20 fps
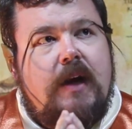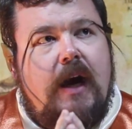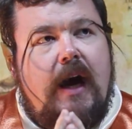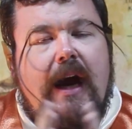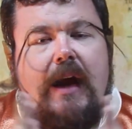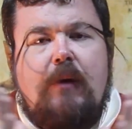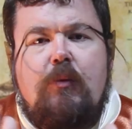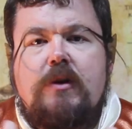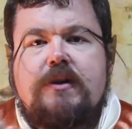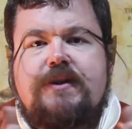
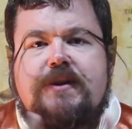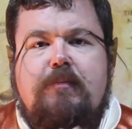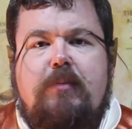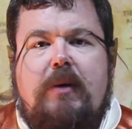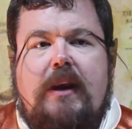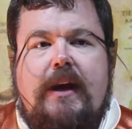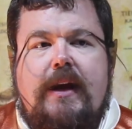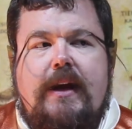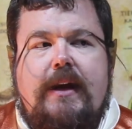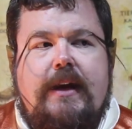I want to
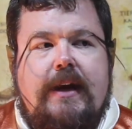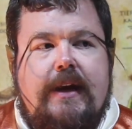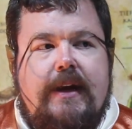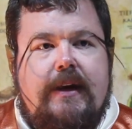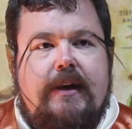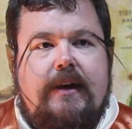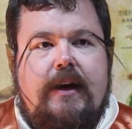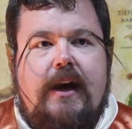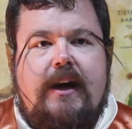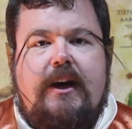play
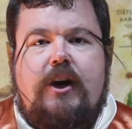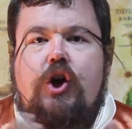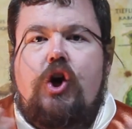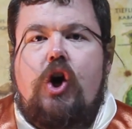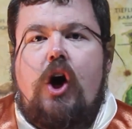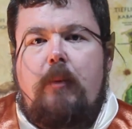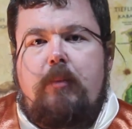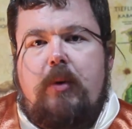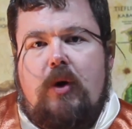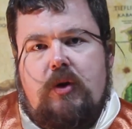a
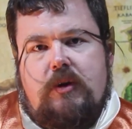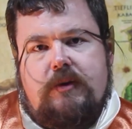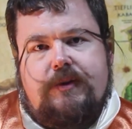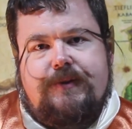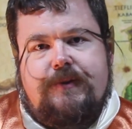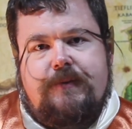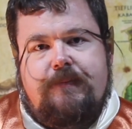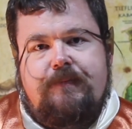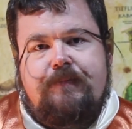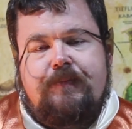
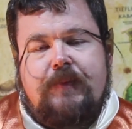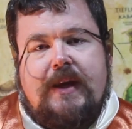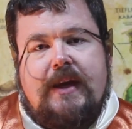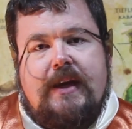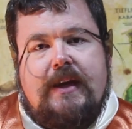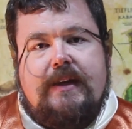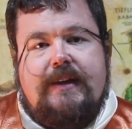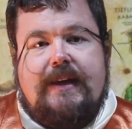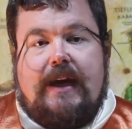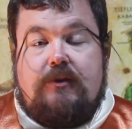kobold.
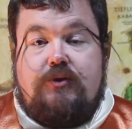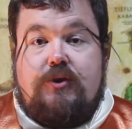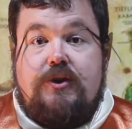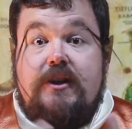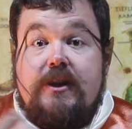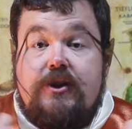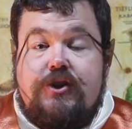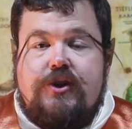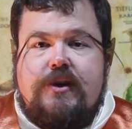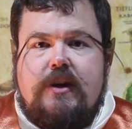Now
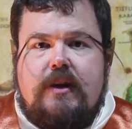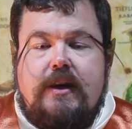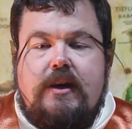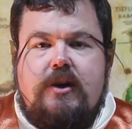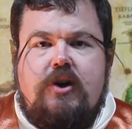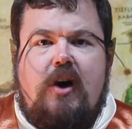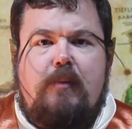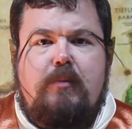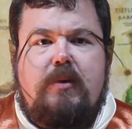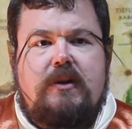traditionally,
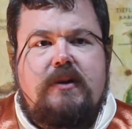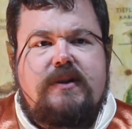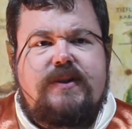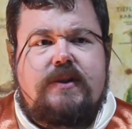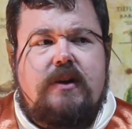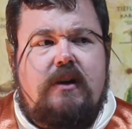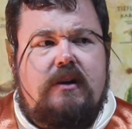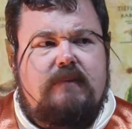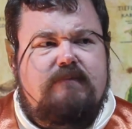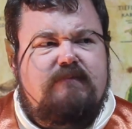
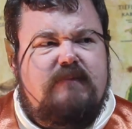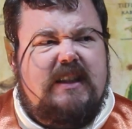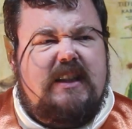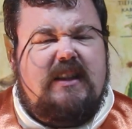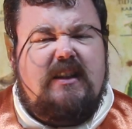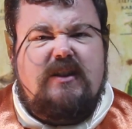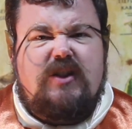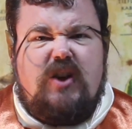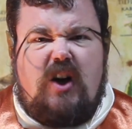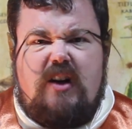kobolds are
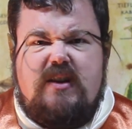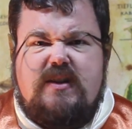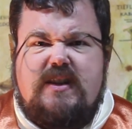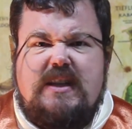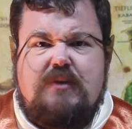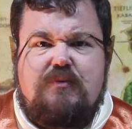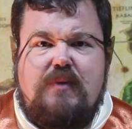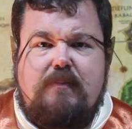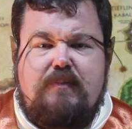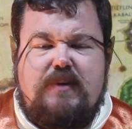little
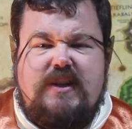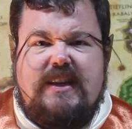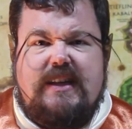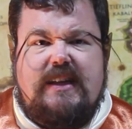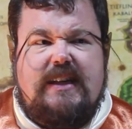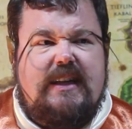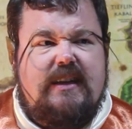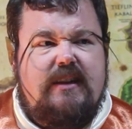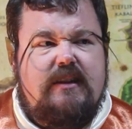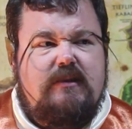nasty
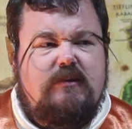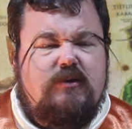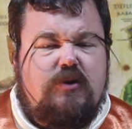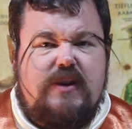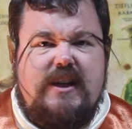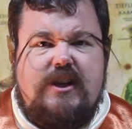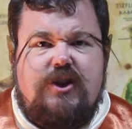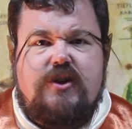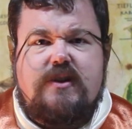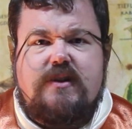reptilian
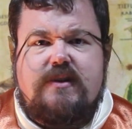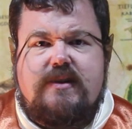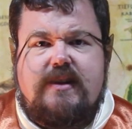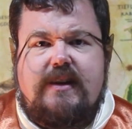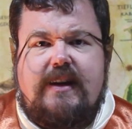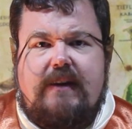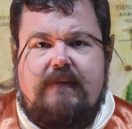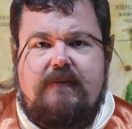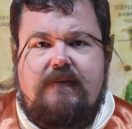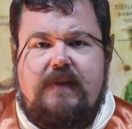creatures
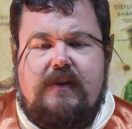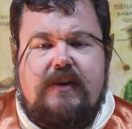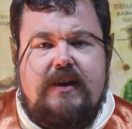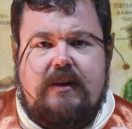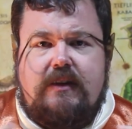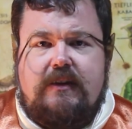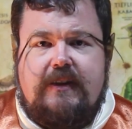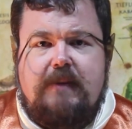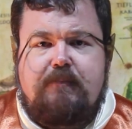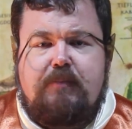that have very
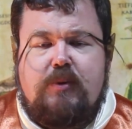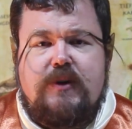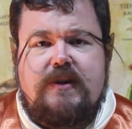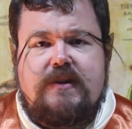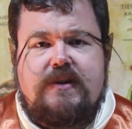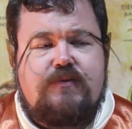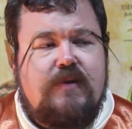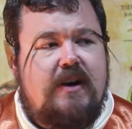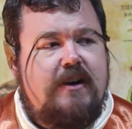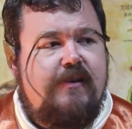little hit
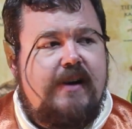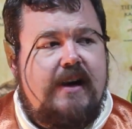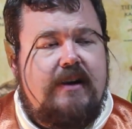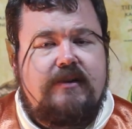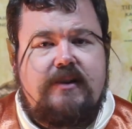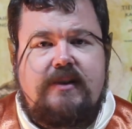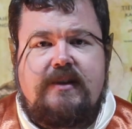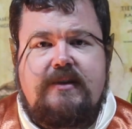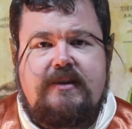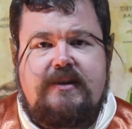points, run
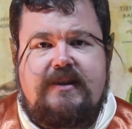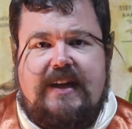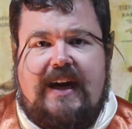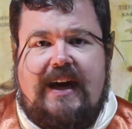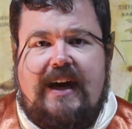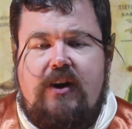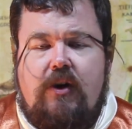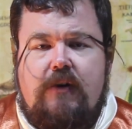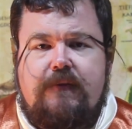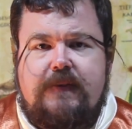around and
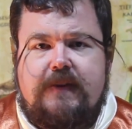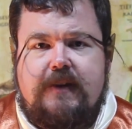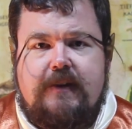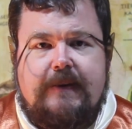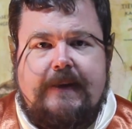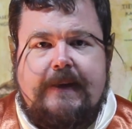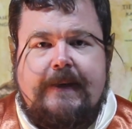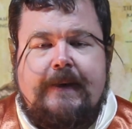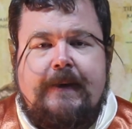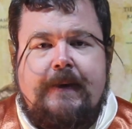die often.
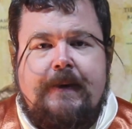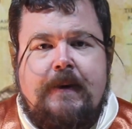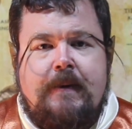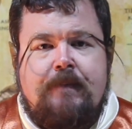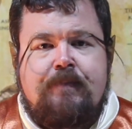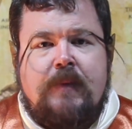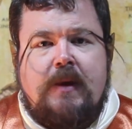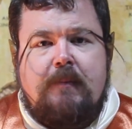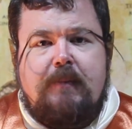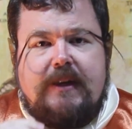
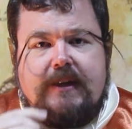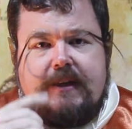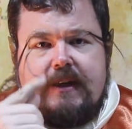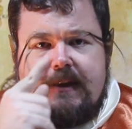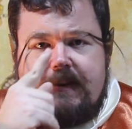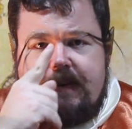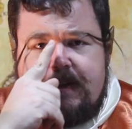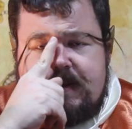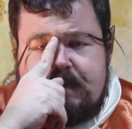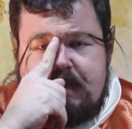But
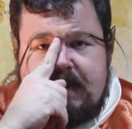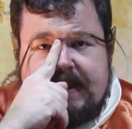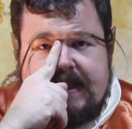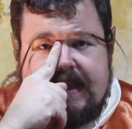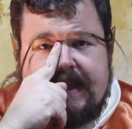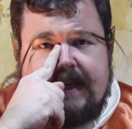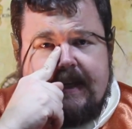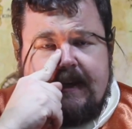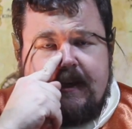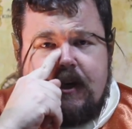this
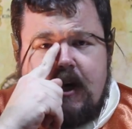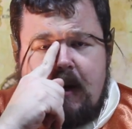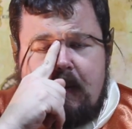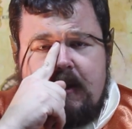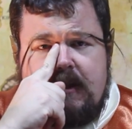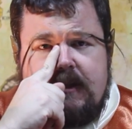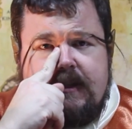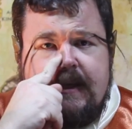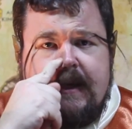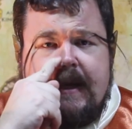particular
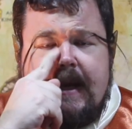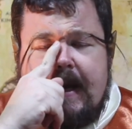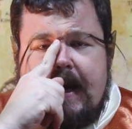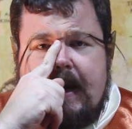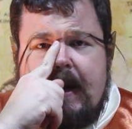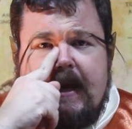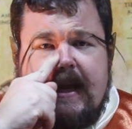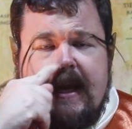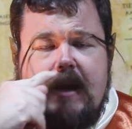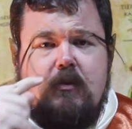kobold,
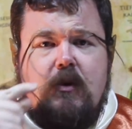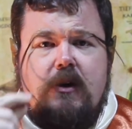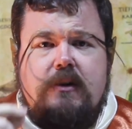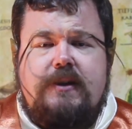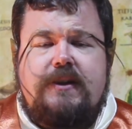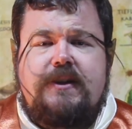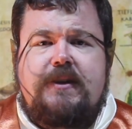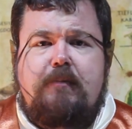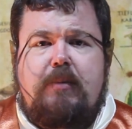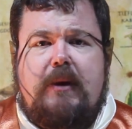he
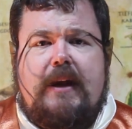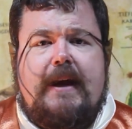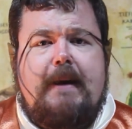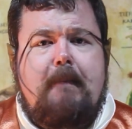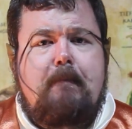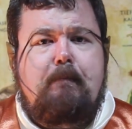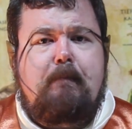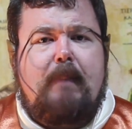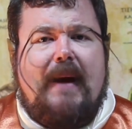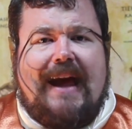wanted to play a
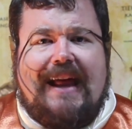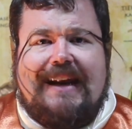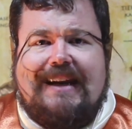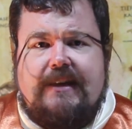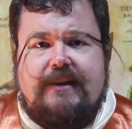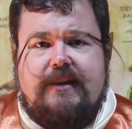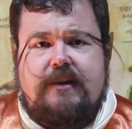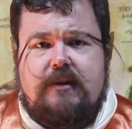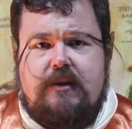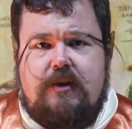
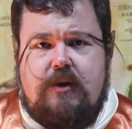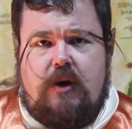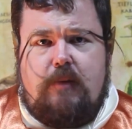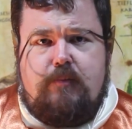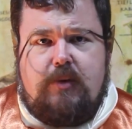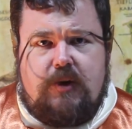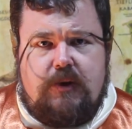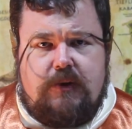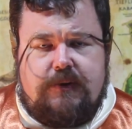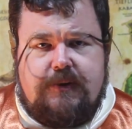paladin
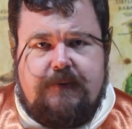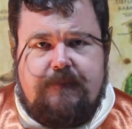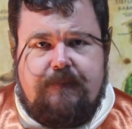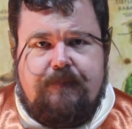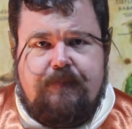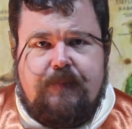kobold.